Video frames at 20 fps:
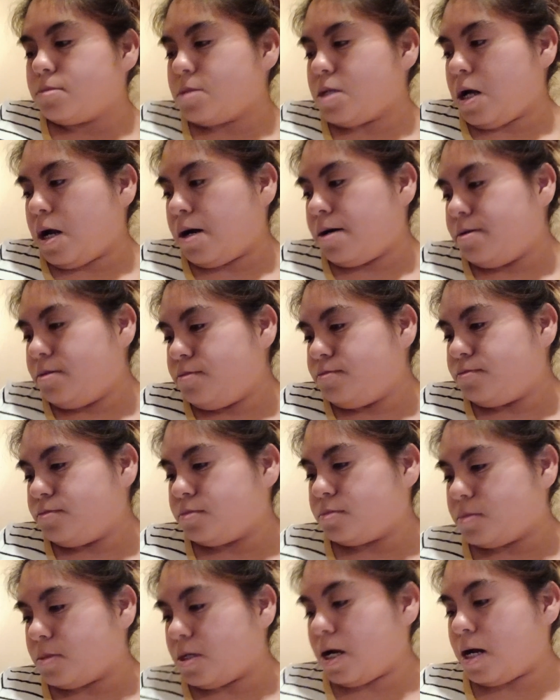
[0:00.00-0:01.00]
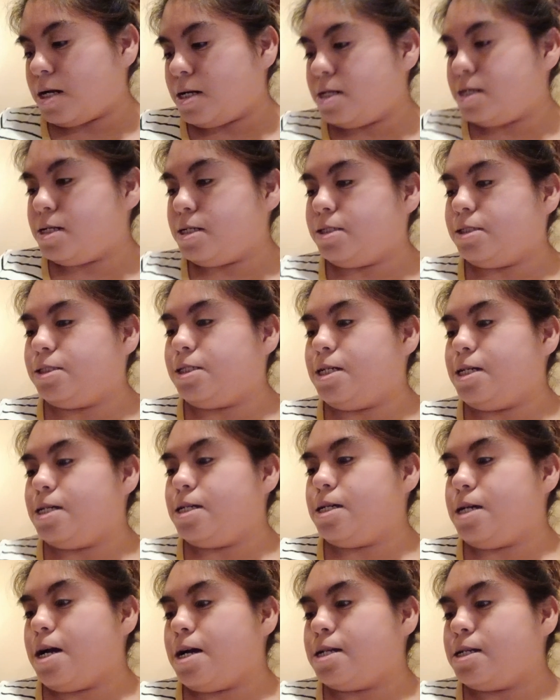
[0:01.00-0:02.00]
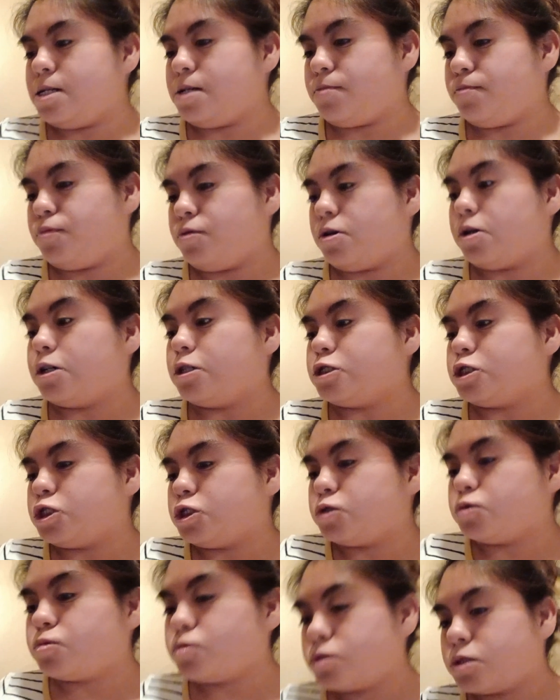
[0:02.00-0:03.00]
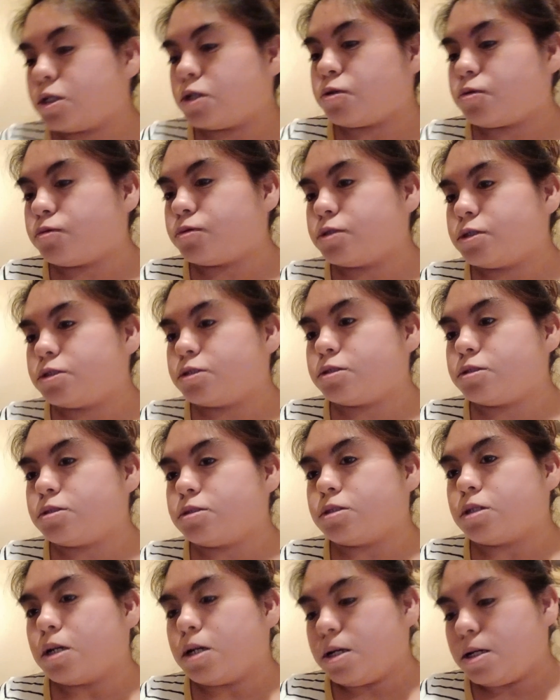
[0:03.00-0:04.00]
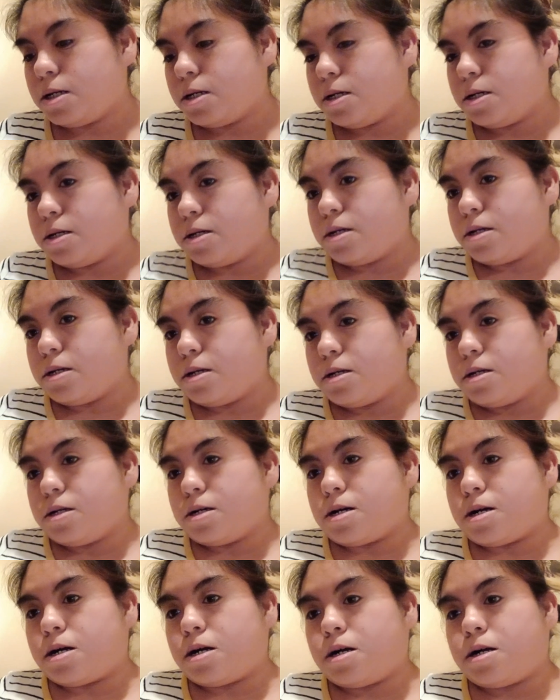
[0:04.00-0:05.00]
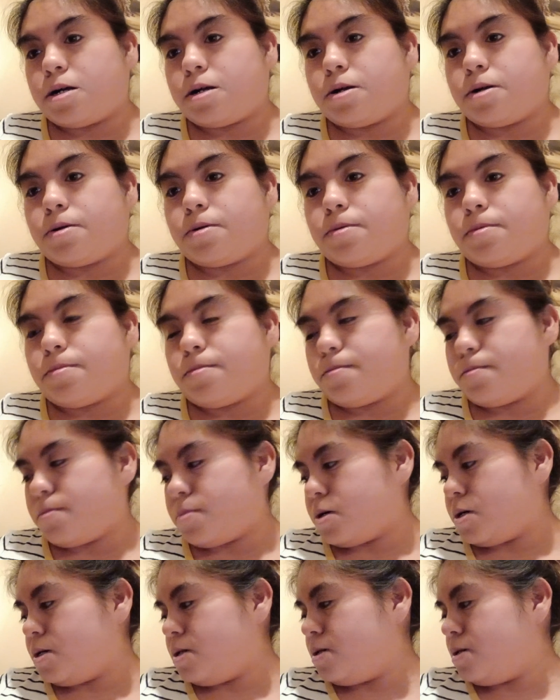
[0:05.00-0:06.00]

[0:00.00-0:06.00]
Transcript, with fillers: yeah. I need to clean I need to put our shoes in order. Um